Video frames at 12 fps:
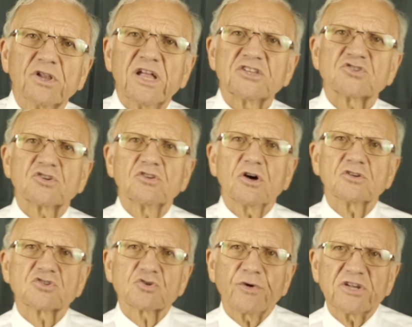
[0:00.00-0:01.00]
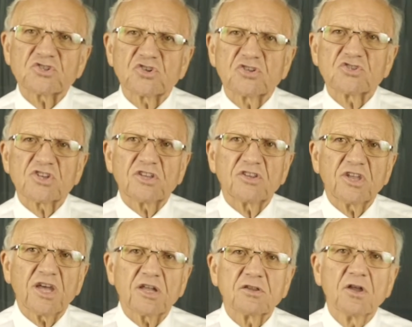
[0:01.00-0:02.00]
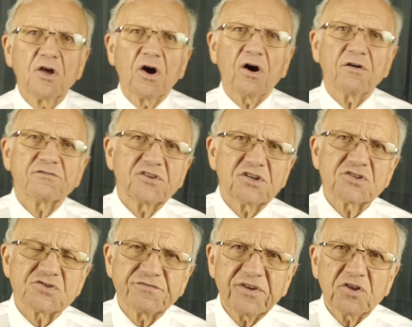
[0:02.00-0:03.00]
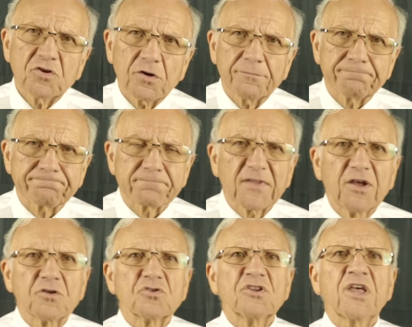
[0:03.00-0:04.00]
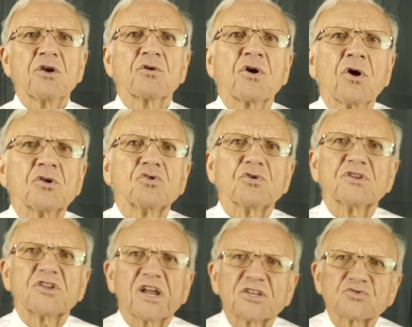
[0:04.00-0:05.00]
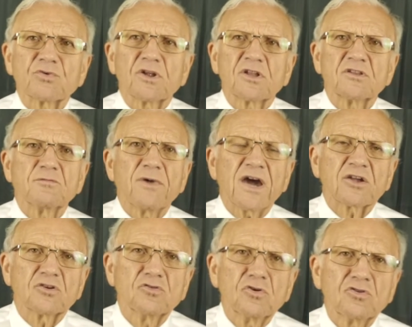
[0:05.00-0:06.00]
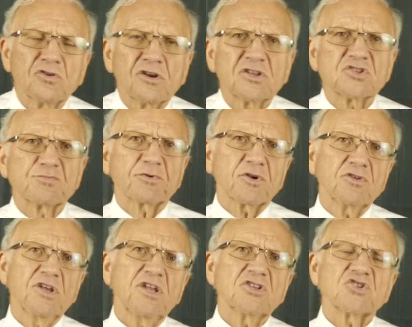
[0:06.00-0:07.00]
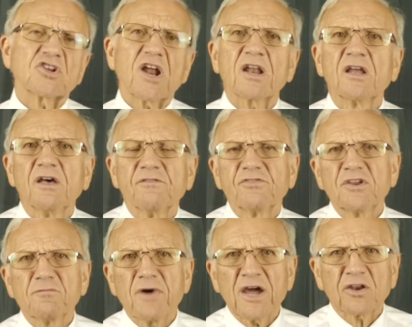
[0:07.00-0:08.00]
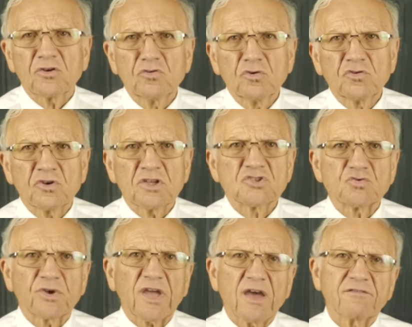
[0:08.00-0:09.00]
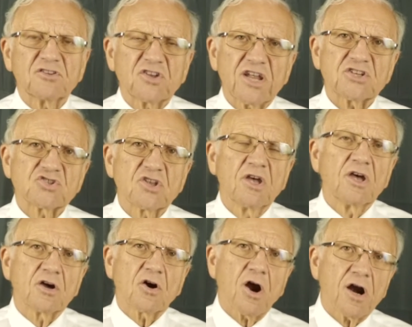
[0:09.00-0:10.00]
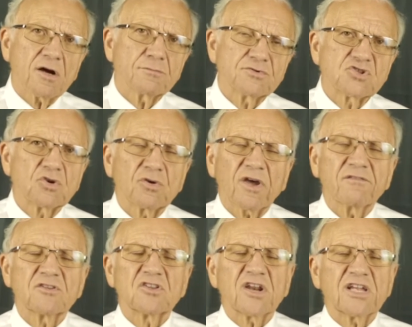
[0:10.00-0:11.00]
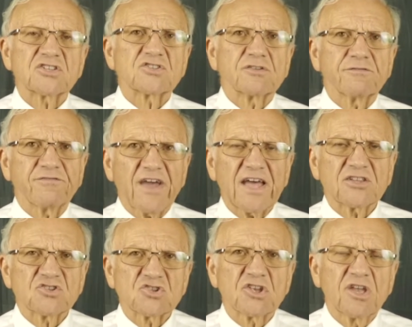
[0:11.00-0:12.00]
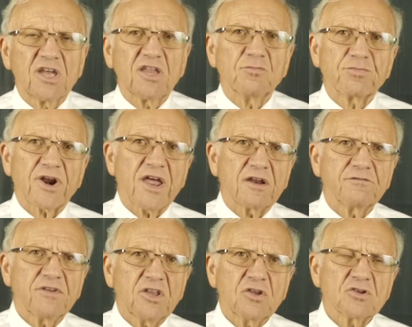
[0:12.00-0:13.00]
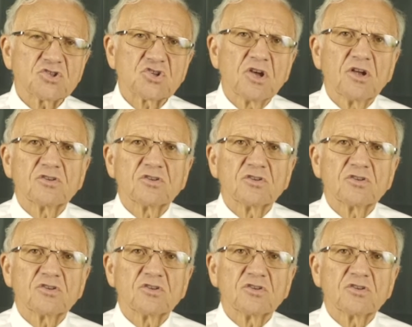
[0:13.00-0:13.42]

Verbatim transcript: We'll answer those questions at the end of this video. Today we're going to address one of the macronutrients, proteins. There are three macronutrients we have addressed carbs, we have addressed fats in prior videos.